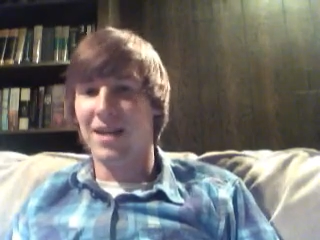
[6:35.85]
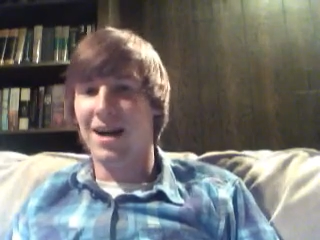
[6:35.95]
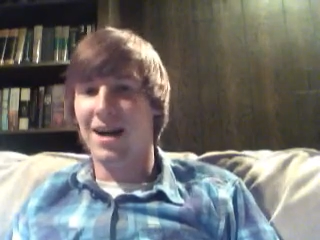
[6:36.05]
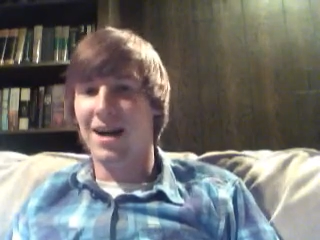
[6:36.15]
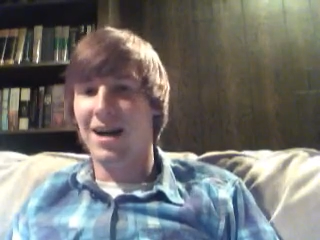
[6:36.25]

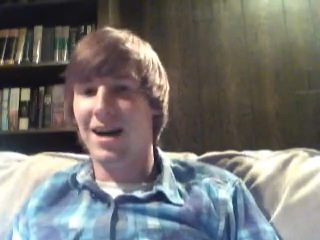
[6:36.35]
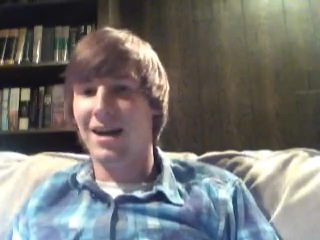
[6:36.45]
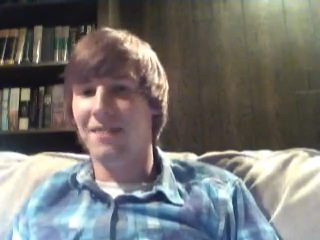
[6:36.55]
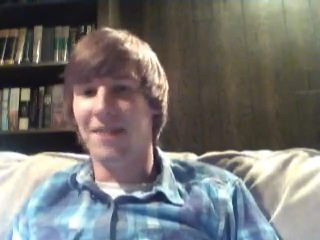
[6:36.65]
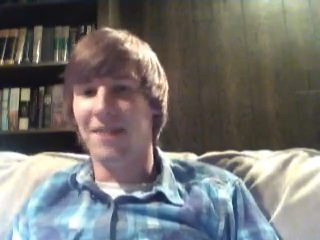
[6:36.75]

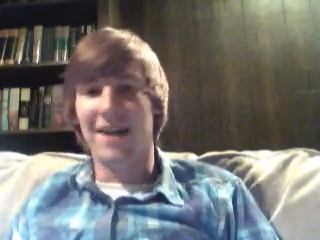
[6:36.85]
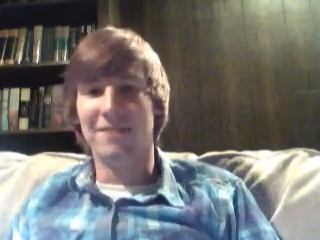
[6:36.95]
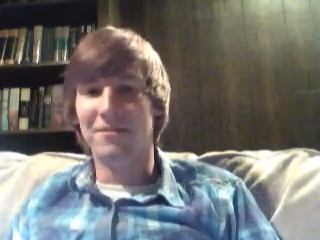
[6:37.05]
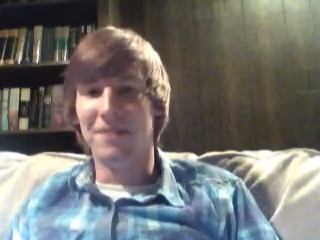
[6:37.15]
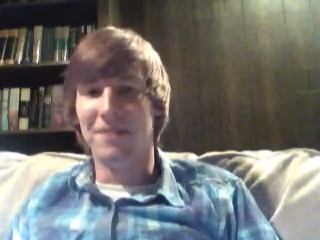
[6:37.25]
If
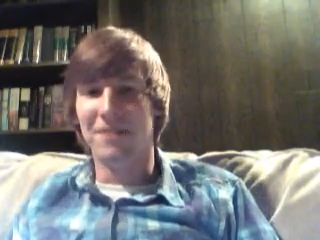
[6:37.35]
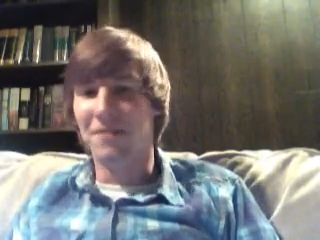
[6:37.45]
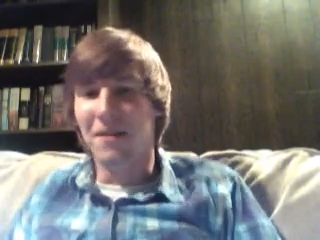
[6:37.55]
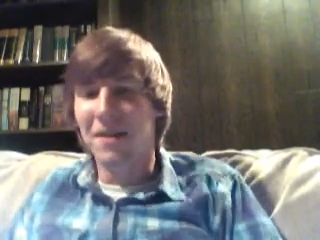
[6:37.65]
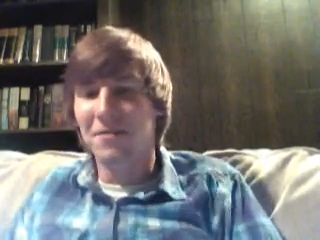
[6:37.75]
any
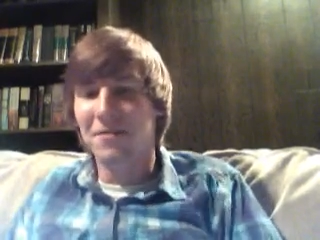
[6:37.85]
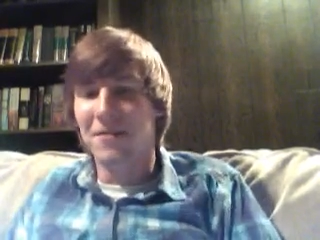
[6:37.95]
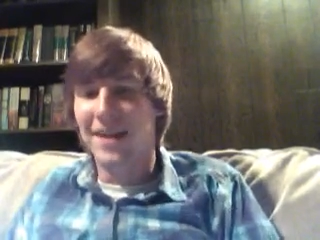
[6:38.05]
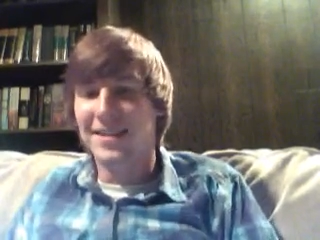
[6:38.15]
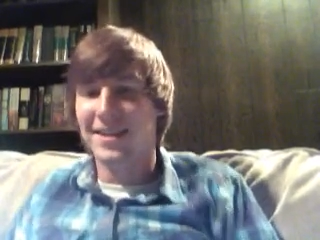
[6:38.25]
of you
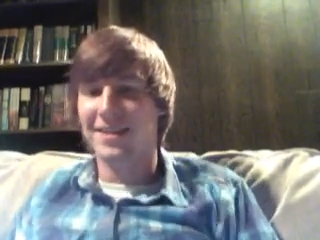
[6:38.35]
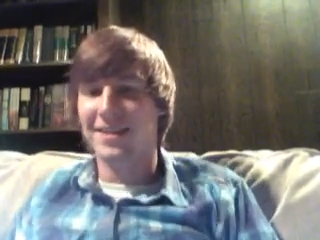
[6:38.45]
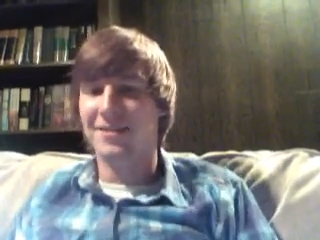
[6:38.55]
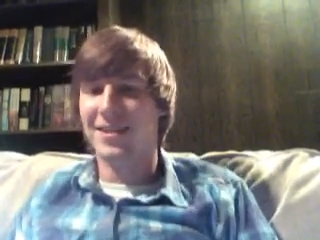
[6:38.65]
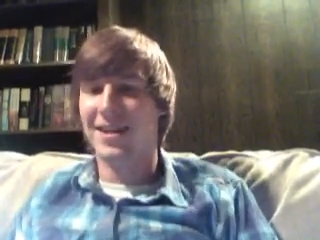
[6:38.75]
liked it,
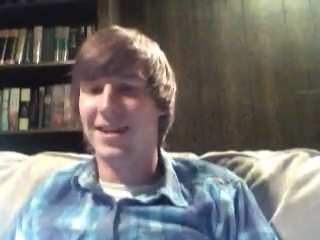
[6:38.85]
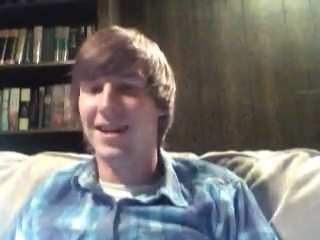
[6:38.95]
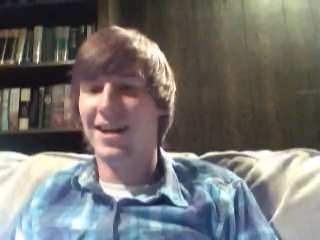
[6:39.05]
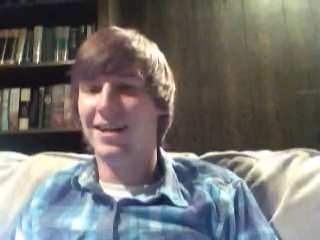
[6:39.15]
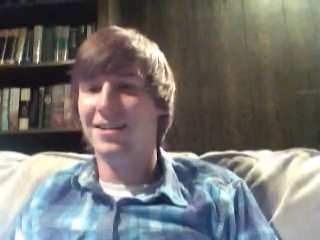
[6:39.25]
you could
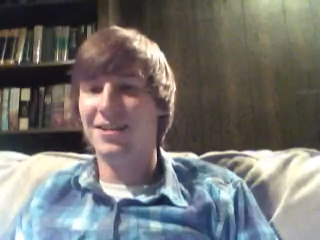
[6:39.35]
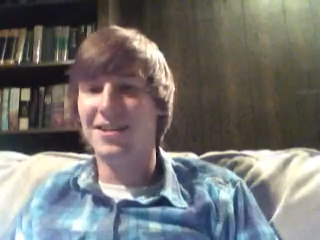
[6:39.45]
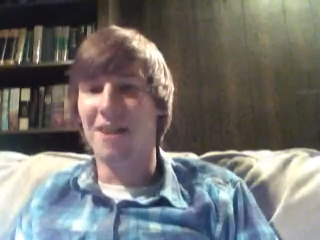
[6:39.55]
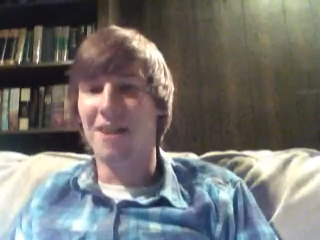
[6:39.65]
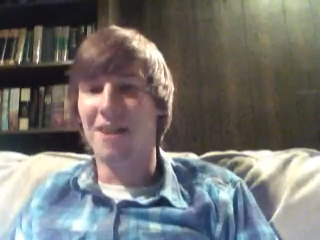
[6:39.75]

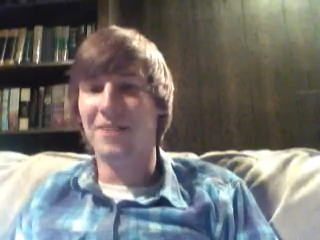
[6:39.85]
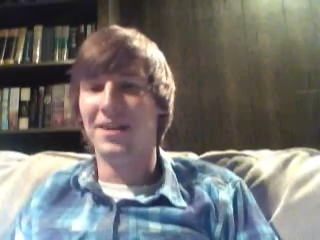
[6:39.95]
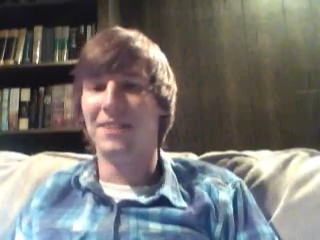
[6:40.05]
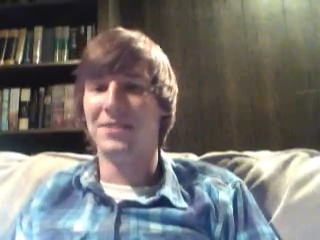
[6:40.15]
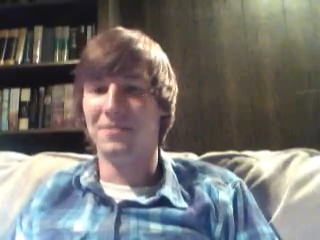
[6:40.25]
tell me,
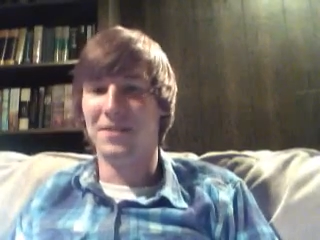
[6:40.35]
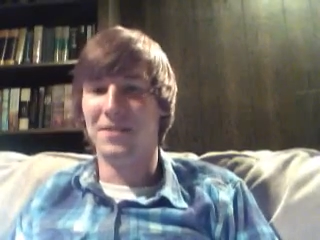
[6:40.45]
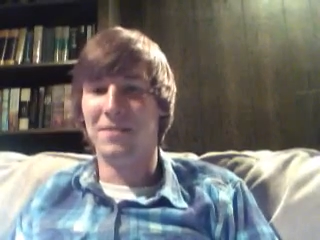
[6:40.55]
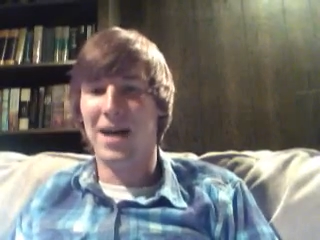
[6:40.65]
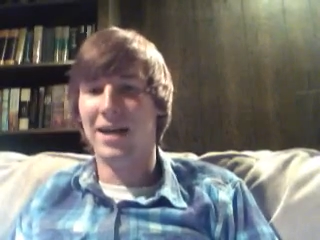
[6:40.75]
give me some
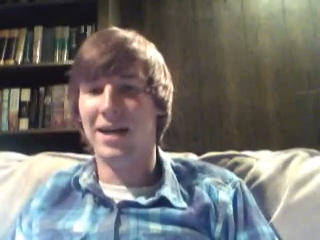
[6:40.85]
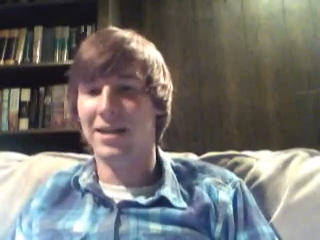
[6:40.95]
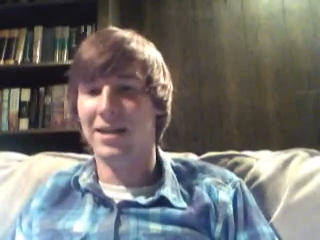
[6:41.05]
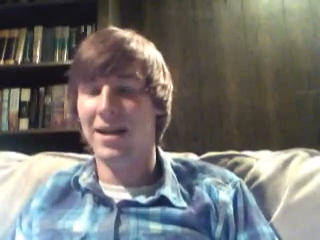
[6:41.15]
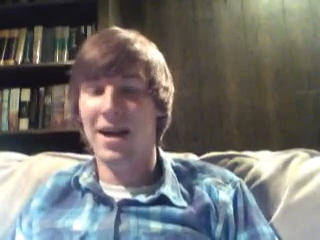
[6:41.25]

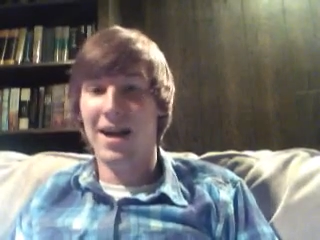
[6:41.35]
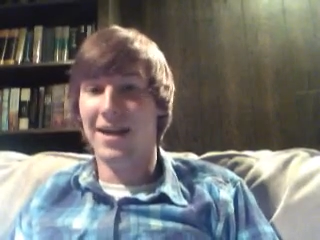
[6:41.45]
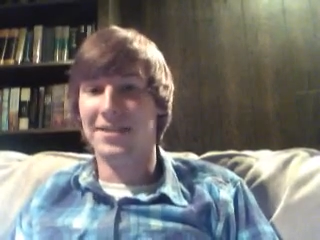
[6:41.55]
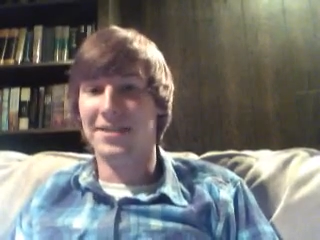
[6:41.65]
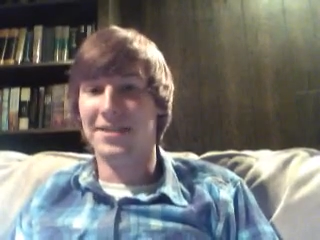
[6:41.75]
feedback,
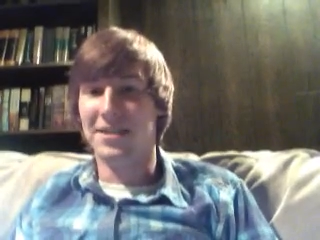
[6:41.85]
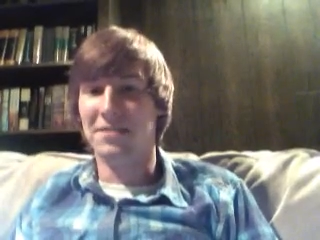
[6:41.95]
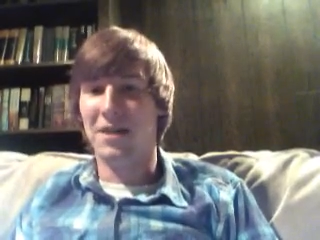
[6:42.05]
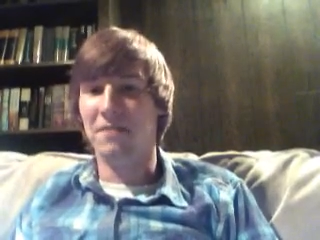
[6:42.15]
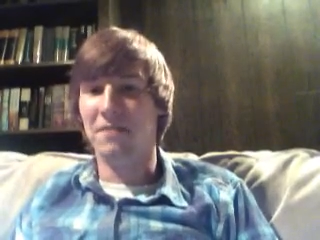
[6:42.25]
as this is
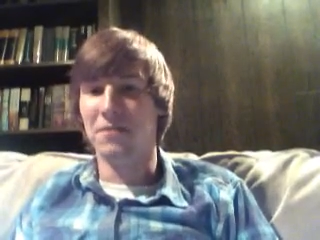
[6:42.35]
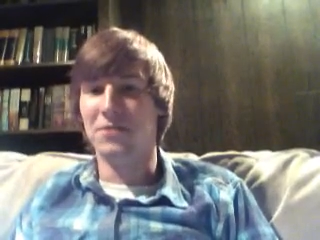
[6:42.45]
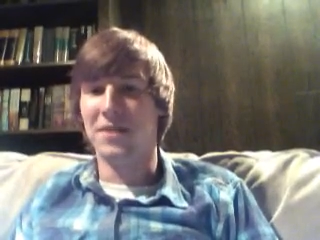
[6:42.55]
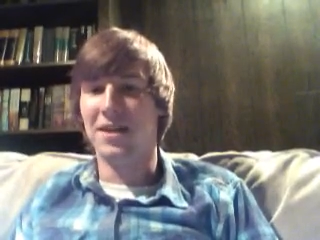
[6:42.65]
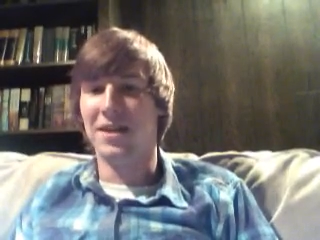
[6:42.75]
my
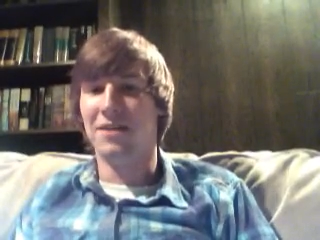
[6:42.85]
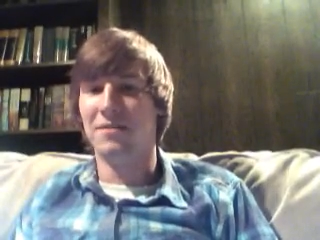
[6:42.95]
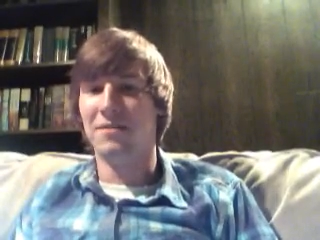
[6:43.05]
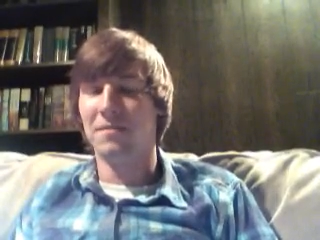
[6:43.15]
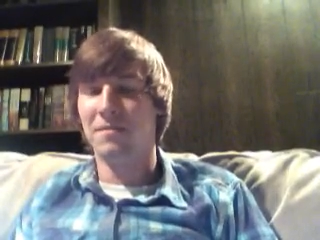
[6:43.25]
first
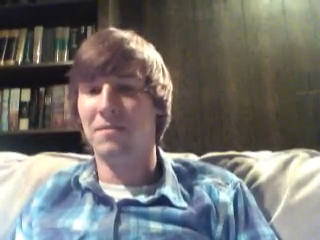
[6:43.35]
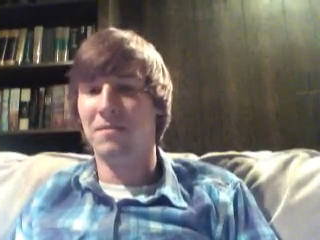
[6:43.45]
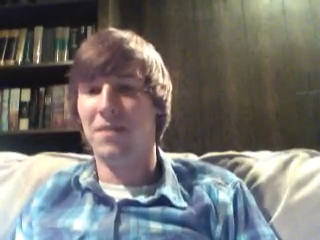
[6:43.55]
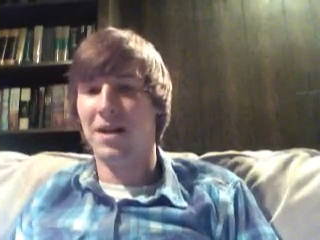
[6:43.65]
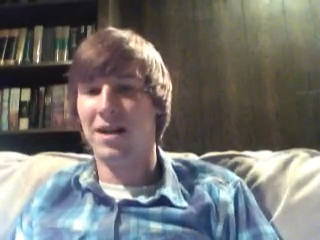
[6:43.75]
video,
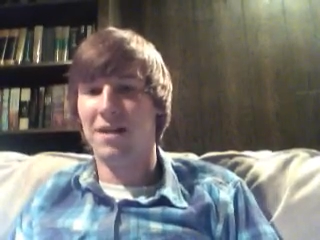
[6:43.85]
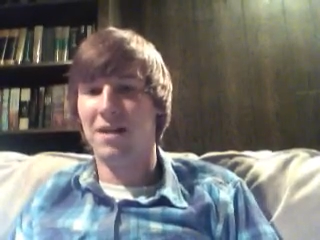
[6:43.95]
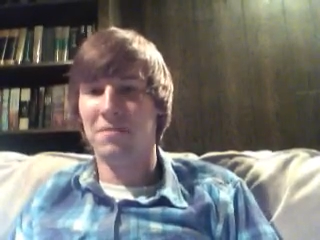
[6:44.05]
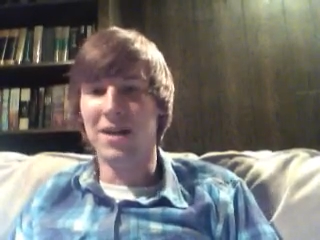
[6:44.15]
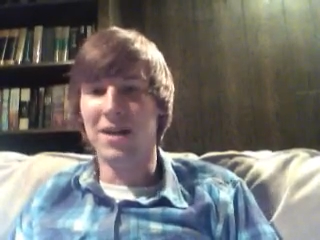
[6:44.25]
but,
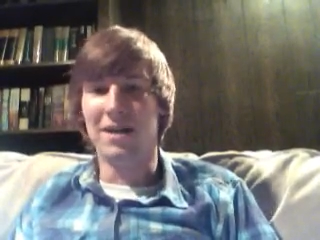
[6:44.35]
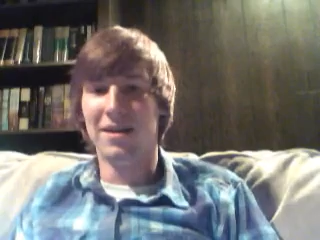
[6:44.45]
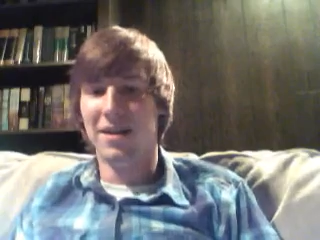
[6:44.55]
yeah,